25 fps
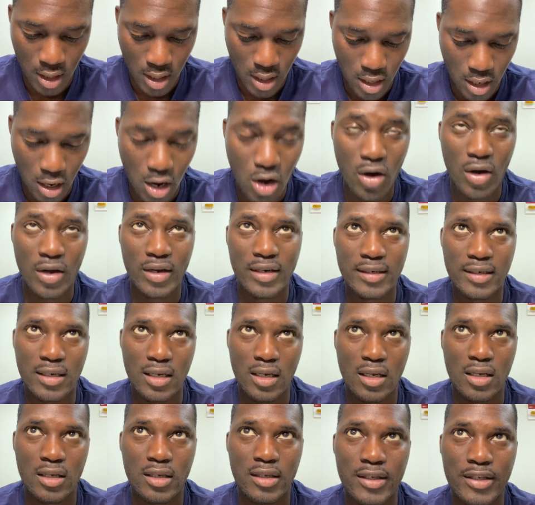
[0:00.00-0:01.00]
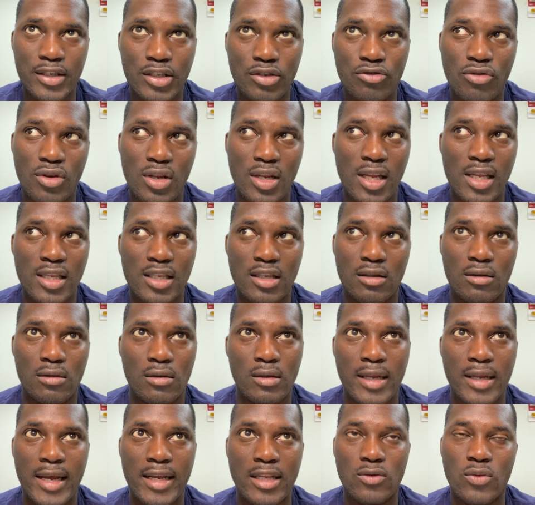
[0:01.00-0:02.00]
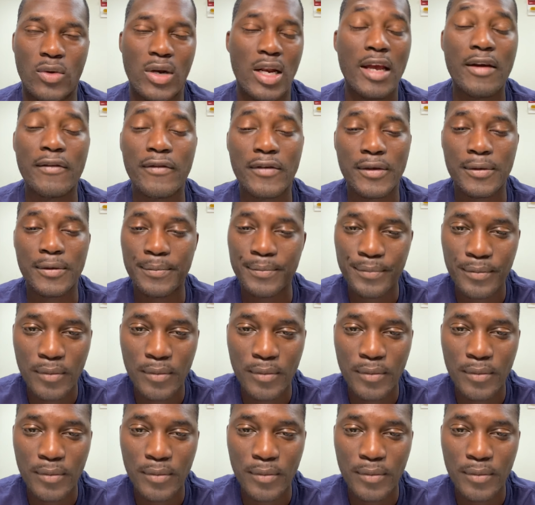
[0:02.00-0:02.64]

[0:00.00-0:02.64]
or days, 3 days and nights, whatever.